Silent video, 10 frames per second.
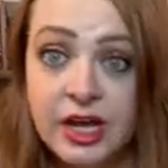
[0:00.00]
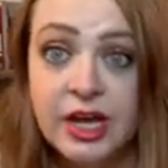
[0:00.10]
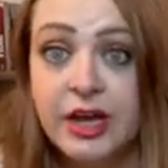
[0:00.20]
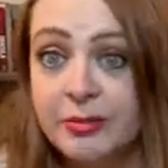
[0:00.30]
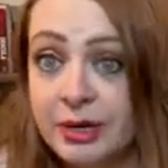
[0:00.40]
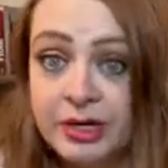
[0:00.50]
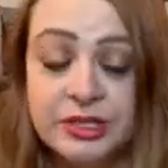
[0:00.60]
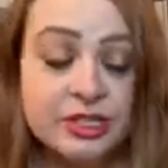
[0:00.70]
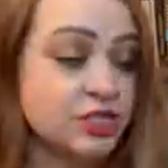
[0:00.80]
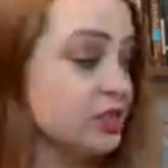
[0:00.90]
Apparently
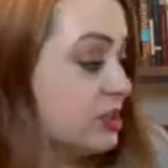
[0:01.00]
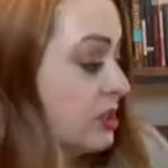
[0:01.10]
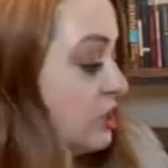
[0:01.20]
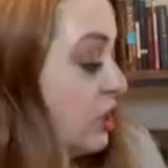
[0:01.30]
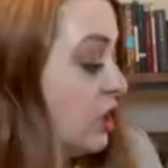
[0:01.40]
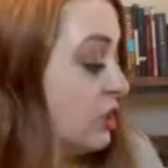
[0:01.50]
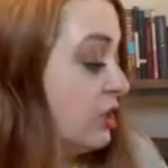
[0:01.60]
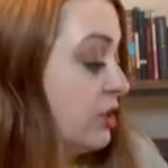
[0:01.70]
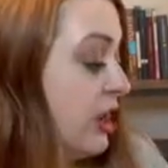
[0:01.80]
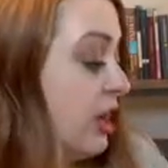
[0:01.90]
she's a stalker
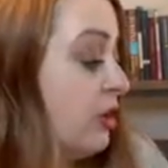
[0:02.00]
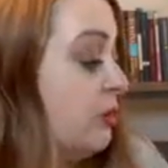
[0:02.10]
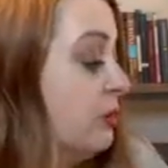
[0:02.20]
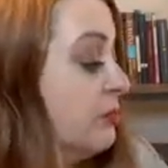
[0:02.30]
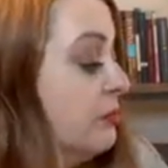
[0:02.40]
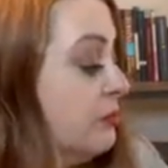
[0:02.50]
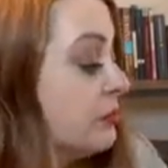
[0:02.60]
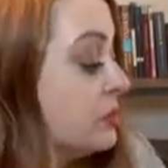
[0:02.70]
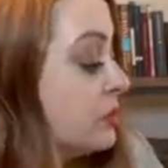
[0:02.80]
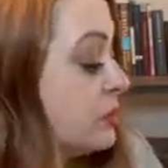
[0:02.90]
now.
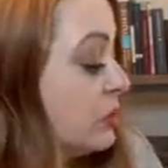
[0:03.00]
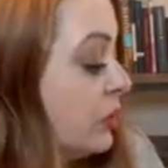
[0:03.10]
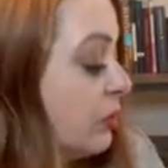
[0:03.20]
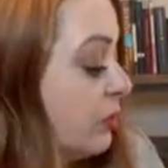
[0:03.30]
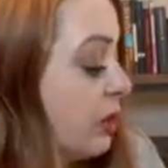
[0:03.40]
So,